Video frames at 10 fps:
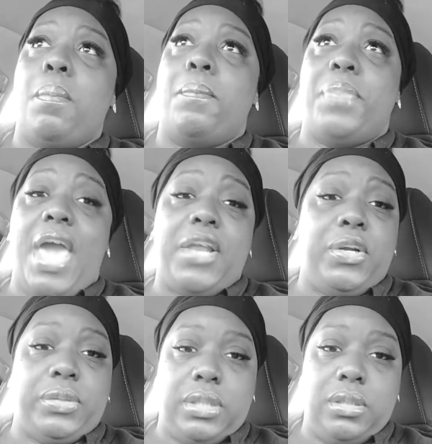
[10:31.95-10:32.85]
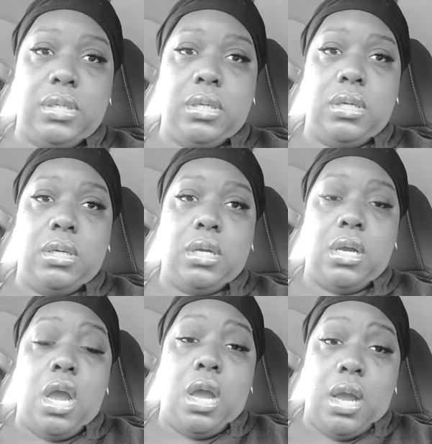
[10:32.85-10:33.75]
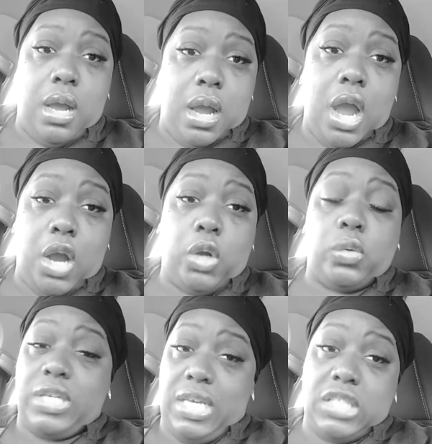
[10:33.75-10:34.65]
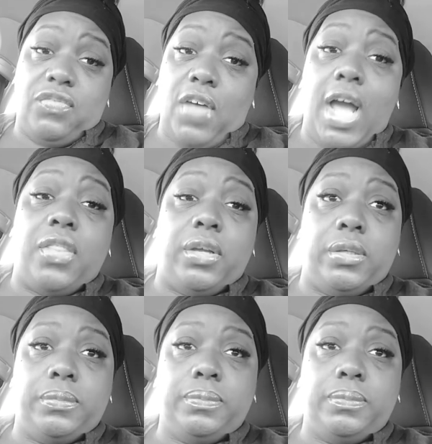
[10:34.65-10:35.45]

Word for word: bettered her kid's father.